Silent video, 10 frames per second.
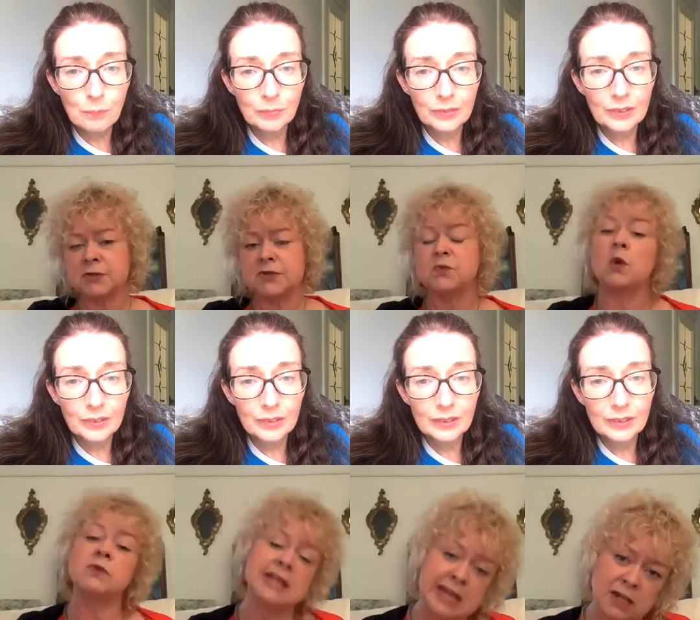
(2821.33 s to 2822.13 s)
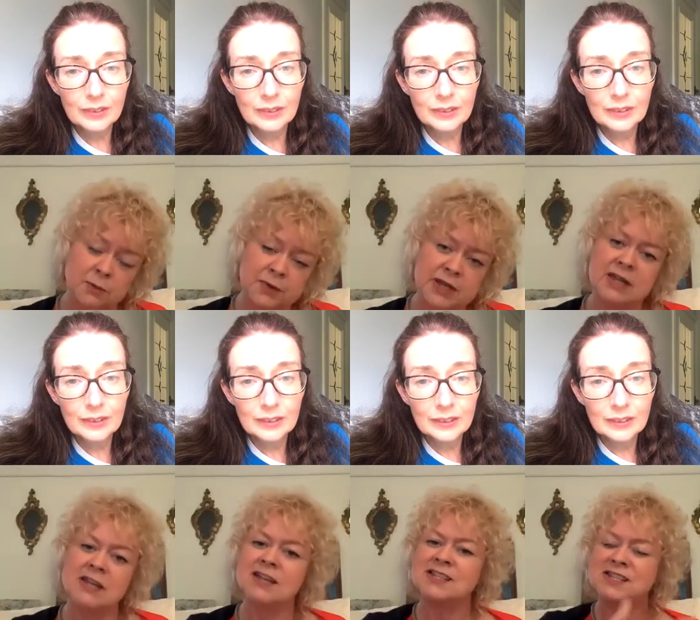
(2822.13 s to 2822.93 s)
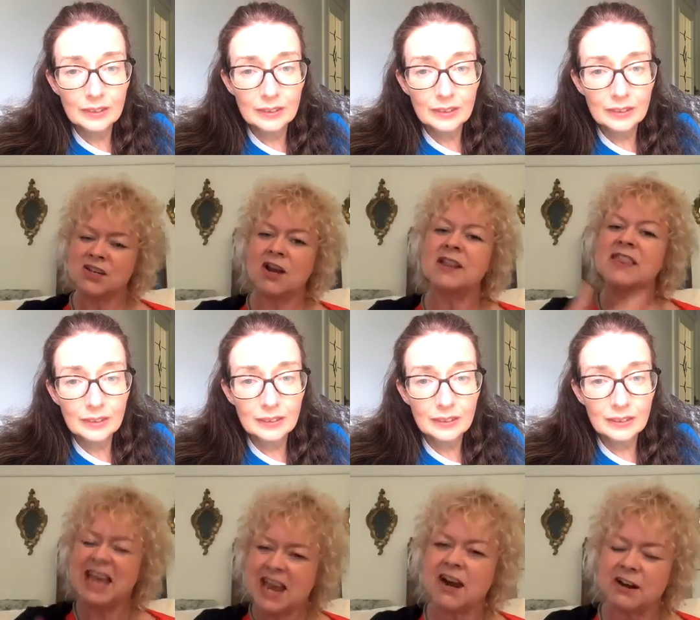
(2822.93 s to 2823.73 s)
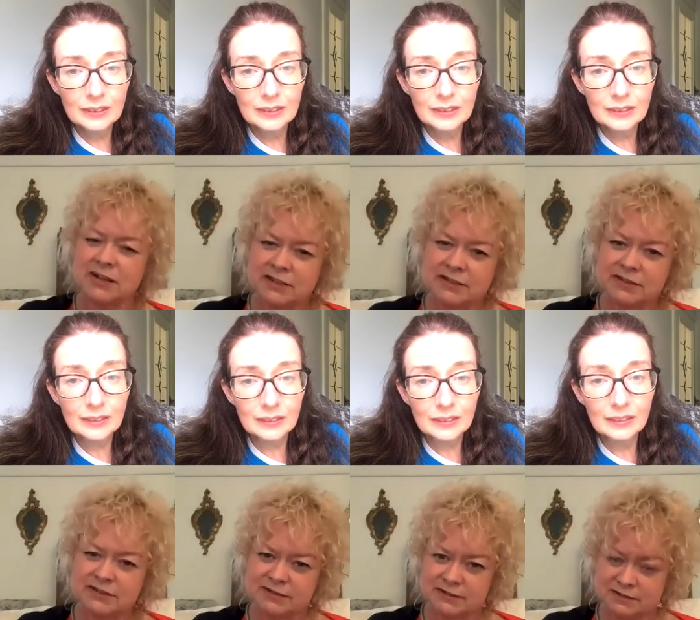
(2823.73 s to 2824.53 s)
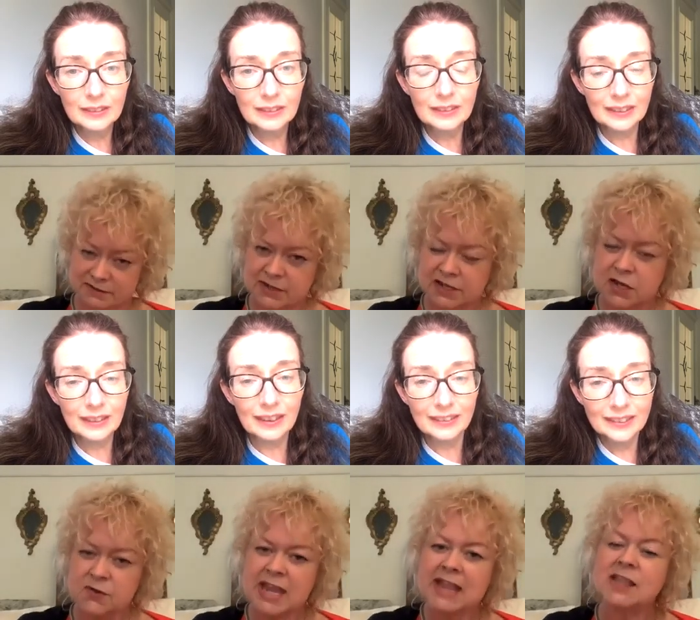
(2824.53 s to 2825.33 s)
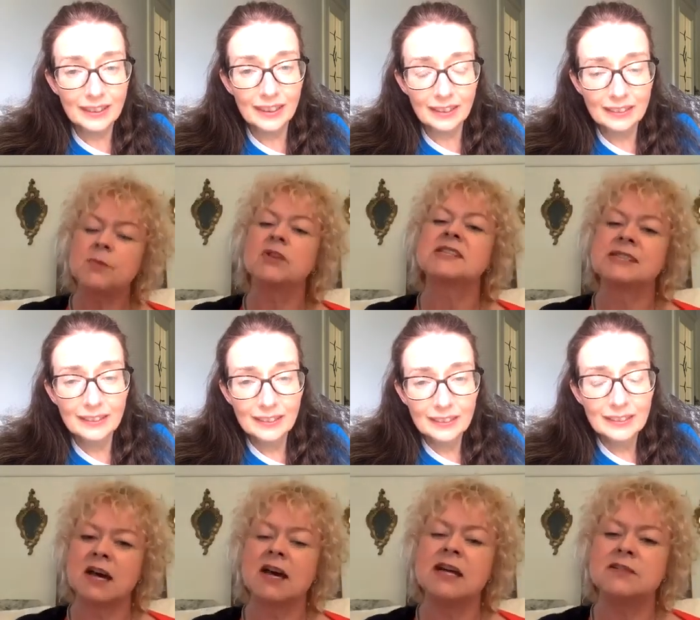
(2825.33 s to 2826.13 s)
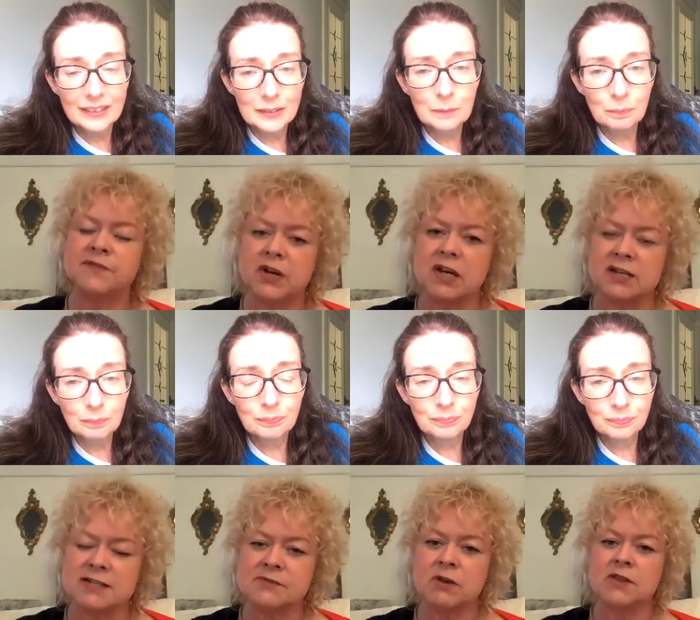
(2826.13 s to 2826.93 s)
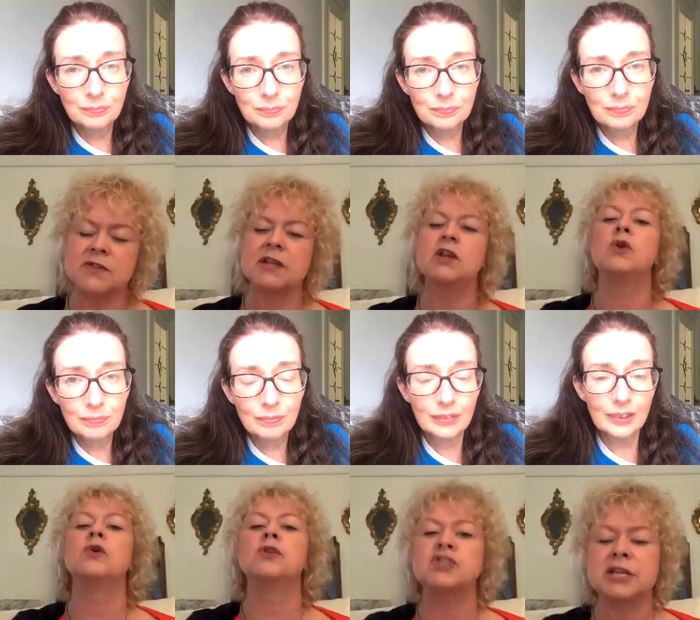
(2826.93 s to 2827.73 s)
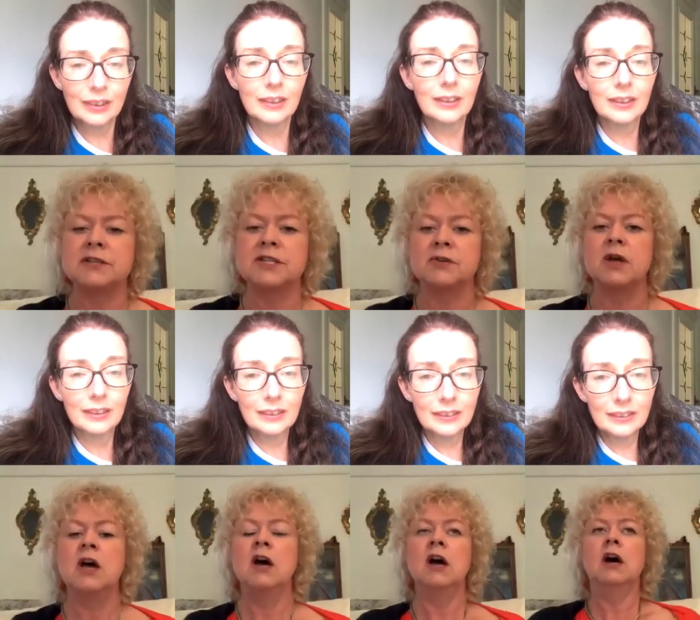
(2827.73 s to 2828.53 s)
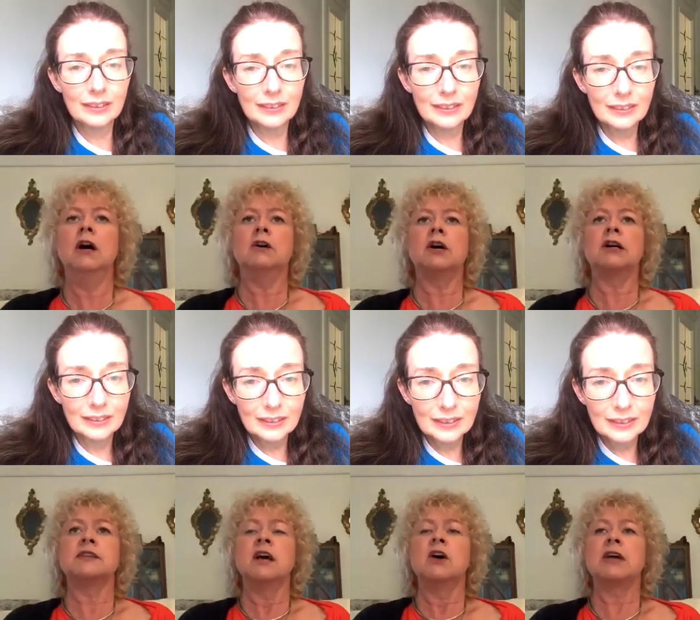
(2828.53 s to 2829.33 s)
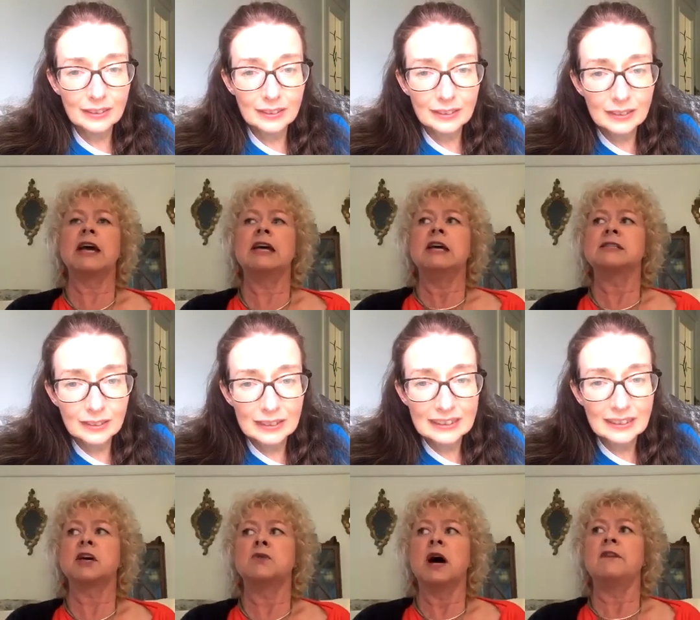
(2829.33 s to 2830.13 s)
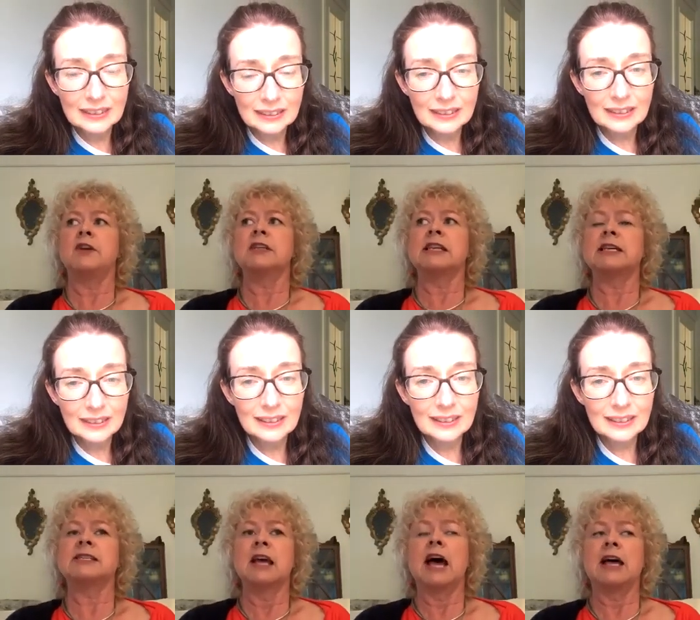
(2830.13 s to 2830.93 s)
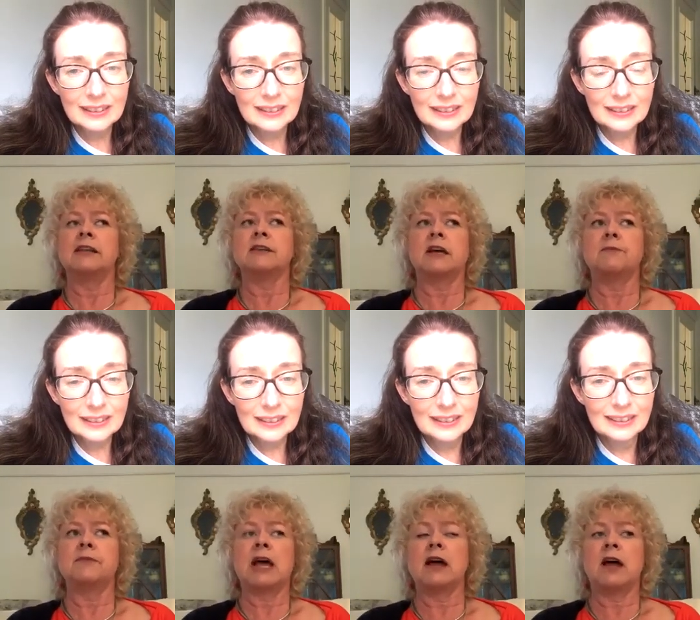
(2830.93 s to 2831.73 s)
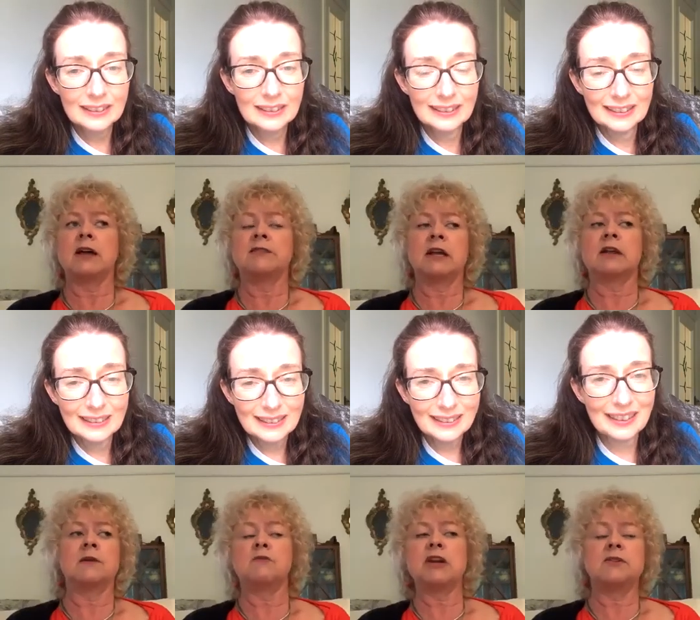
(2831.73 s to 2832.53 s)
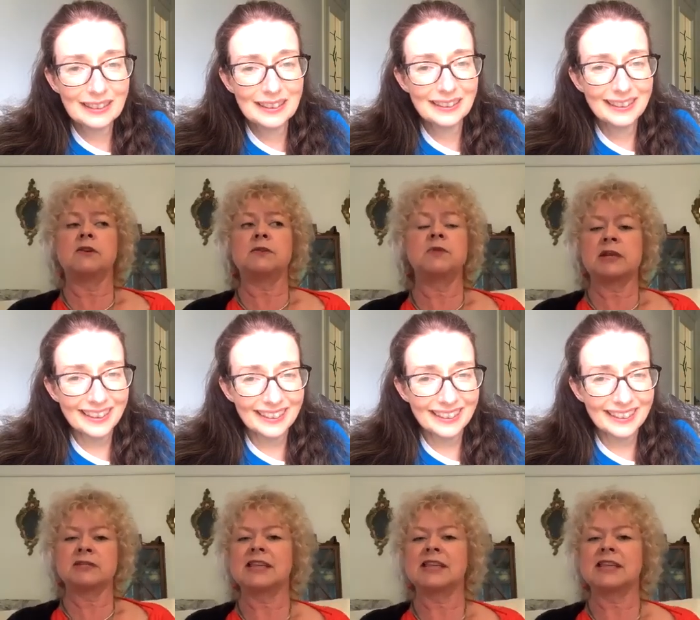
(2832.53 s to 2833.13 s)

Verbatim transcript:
Speaker 1: what would help start there you know get them yes. on side first rather than launch into oh god okay so i've learned this and um i, I and i'm ready to because that